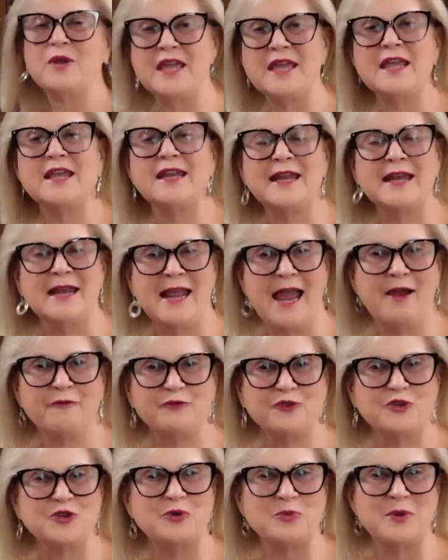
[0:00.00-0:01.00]
eat and
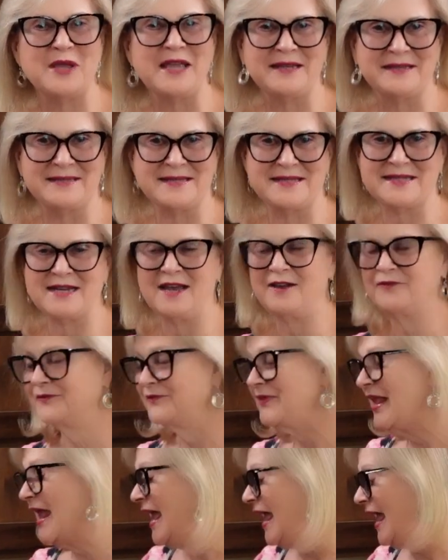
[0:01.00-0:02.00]
after you eat and
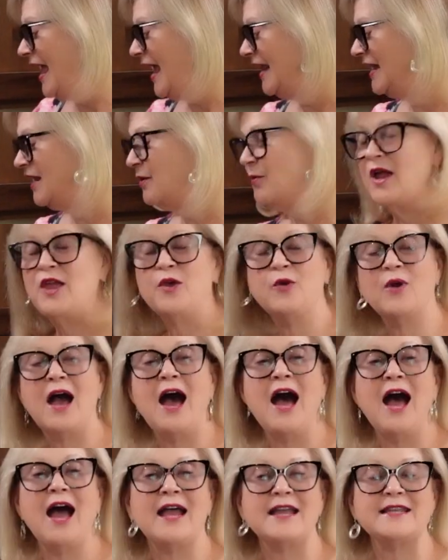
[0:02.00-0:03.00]
stuff. Anyway, you
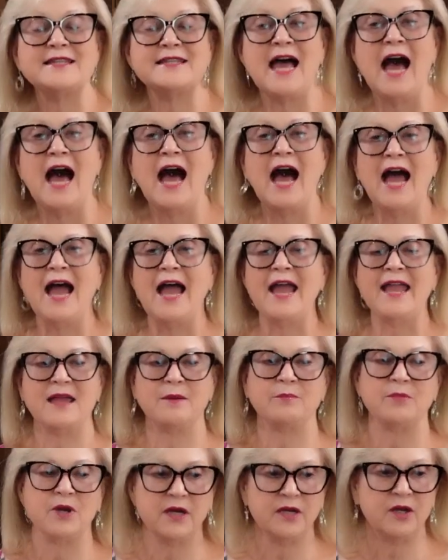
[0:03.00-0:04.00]
guys, I
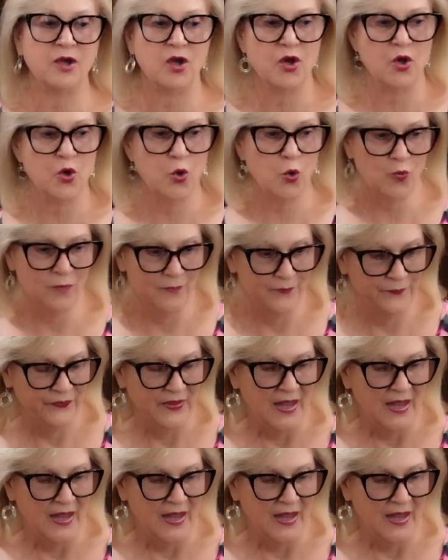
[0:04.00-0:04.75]
am going to go,